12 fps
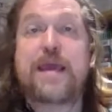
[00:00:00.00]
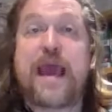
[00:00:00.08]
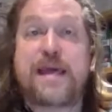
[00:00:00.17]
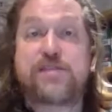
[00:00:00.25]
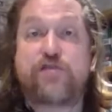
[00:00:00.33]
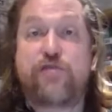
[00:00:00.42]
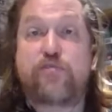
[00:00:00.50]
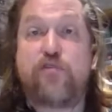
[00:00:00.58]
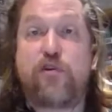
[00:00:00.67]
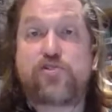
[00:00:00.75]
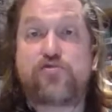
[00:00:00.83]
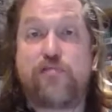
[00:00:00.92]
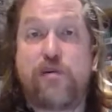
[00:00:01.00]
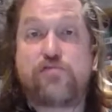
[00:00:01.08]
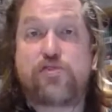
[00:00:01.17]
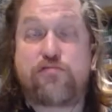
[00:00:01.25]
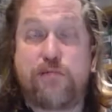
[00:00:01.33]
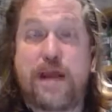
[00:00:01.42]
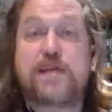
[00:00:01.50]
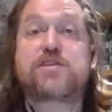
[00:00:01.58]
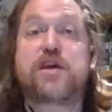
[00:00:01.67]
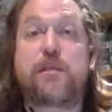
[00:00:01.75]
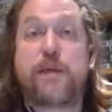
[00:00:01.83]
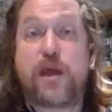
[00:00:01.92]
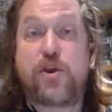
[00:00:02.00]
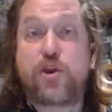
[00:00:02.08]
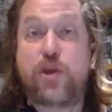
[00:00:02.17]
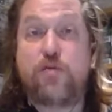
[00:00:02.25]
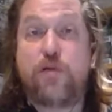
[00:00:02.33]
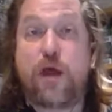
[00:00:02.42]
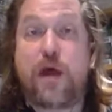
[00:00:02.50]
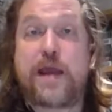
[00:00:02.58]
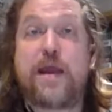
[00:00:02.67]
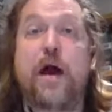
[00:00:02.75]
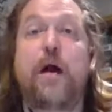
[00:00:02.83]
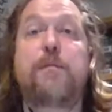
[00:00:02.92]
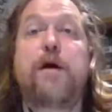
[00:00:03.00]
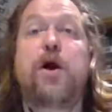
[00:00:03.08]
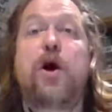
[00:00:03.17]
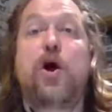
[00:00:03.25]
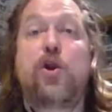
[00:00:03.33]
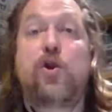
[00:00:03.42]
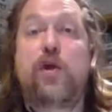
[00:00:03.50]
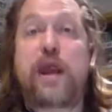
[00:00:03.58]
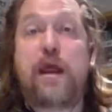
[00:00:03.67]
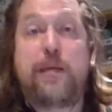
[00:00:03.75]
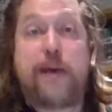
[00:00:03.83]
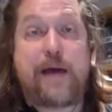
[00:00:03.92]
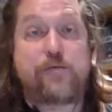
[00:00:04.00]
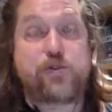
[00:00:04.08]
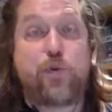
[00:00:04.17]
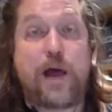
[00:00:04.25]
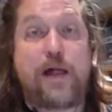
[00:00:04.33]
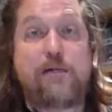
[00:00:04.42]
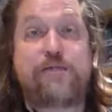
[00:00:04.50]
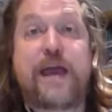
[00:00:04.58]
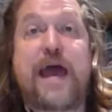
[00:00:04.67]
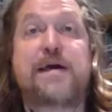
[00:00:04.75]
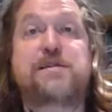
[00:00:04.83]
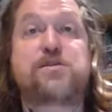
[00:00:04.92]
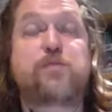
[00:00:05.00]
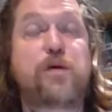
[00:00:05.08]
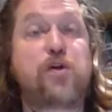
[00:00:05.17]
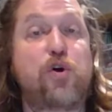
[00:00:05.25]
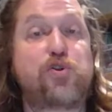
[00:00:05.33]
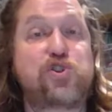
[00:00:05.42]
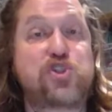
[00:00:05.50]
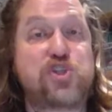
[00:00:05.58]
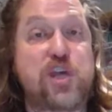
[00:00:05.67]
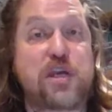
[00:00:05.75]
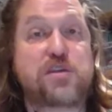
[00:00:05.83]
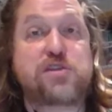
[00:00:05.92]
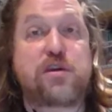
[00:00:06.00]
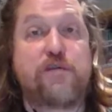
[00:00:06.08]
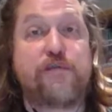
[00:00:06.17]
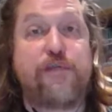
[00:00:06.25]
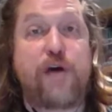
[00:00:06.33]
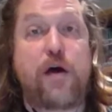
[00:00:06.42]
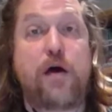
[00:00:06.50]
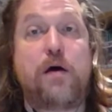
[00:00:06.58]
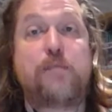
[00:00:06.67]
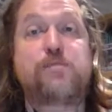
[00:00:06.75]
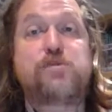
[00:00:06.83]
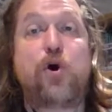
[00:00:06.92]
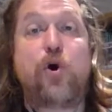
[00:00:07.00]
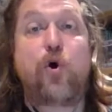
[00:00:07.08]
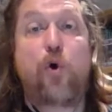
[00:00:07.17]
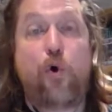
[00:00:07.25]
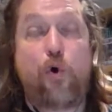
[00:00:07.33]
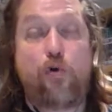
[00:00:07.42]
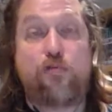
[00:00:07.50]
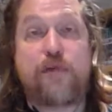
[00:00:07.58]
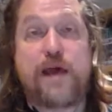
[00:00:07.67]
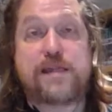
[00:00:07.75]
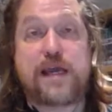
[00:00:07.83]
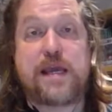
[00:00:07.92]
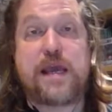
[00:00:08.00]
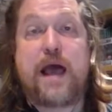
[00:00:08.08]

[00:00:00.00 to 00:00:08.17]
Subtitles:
guests from Crossroads 3. It's going to be a new lineup. Looking at about 12 guests. We got 6 confirmed already.